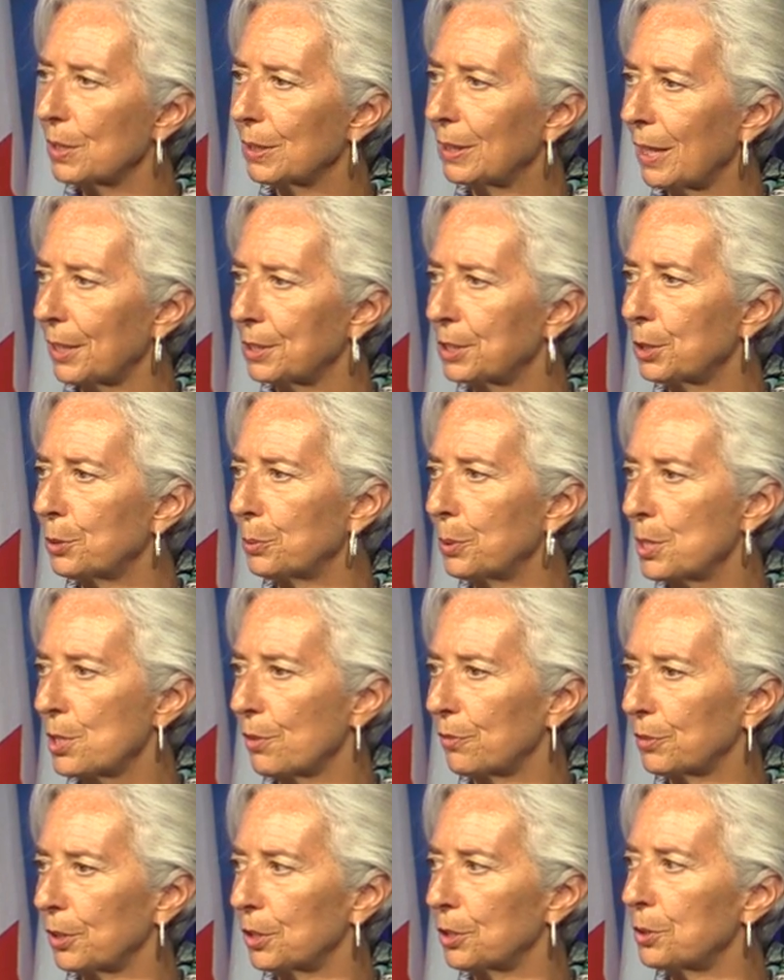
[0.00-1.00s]
categories
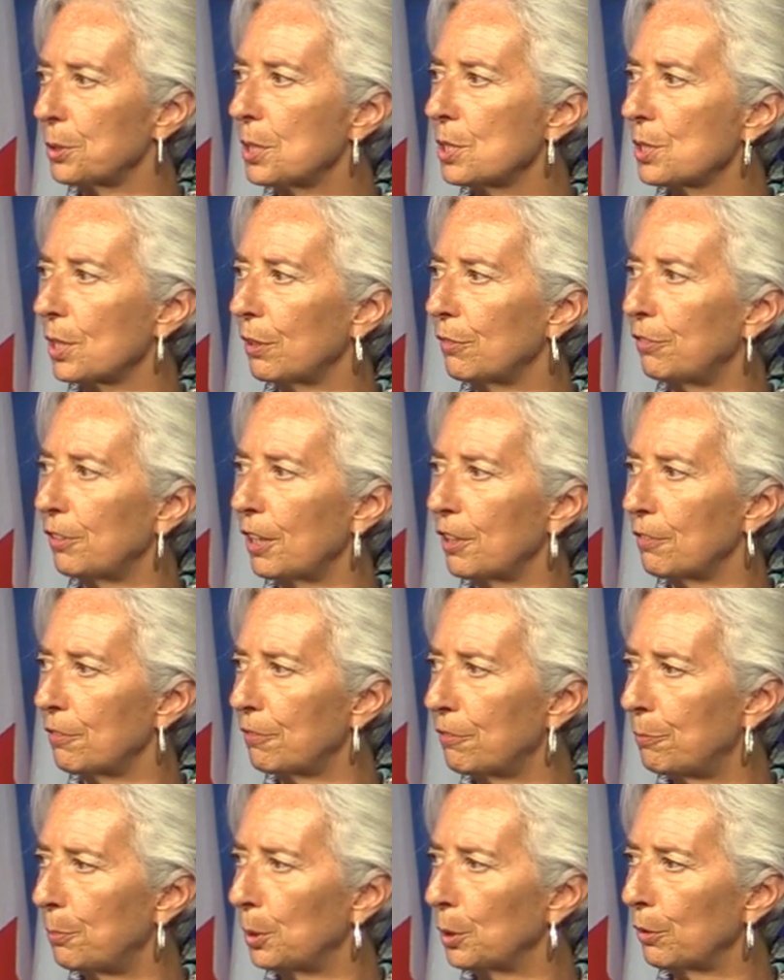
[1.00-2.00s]
of countries and
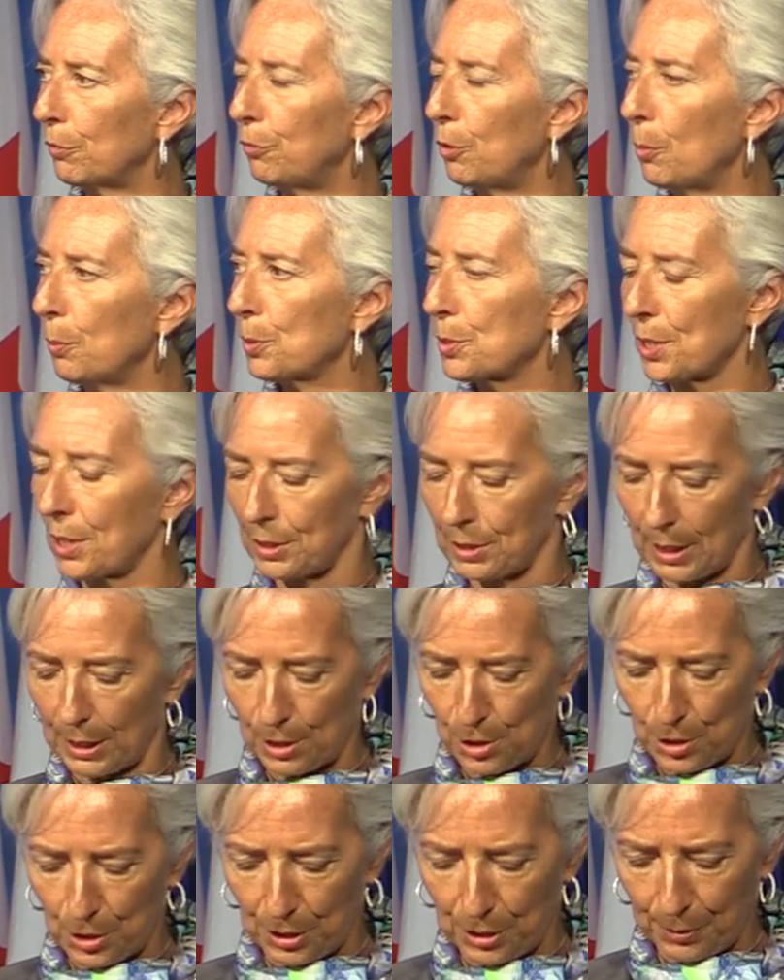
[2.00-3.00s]
5.4%
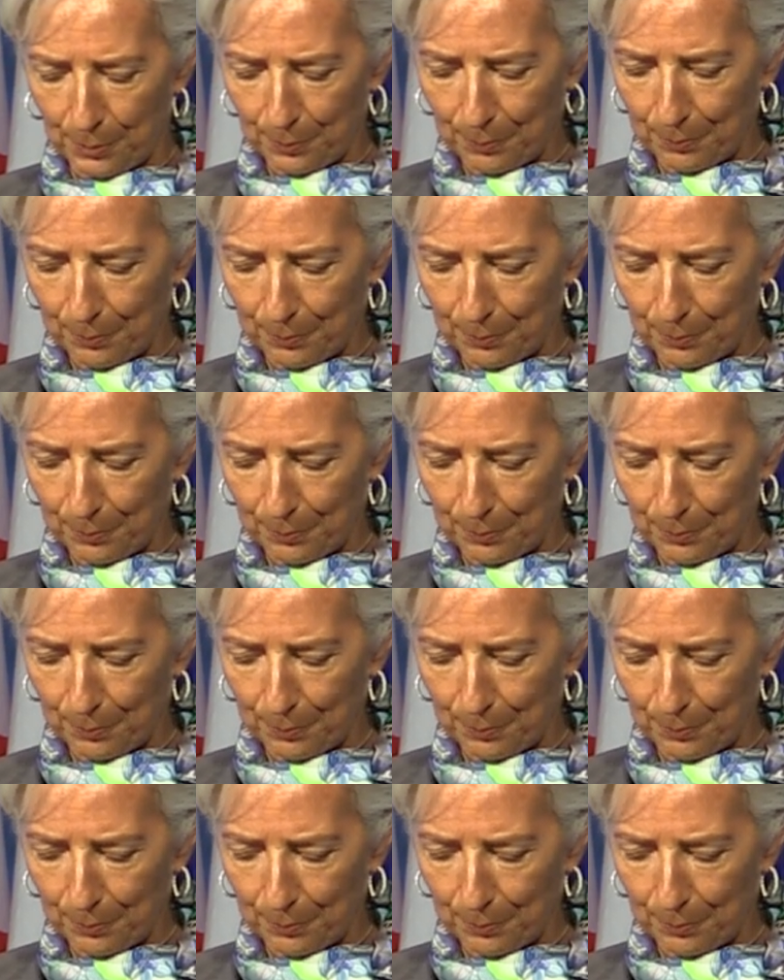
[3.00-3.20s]
next year.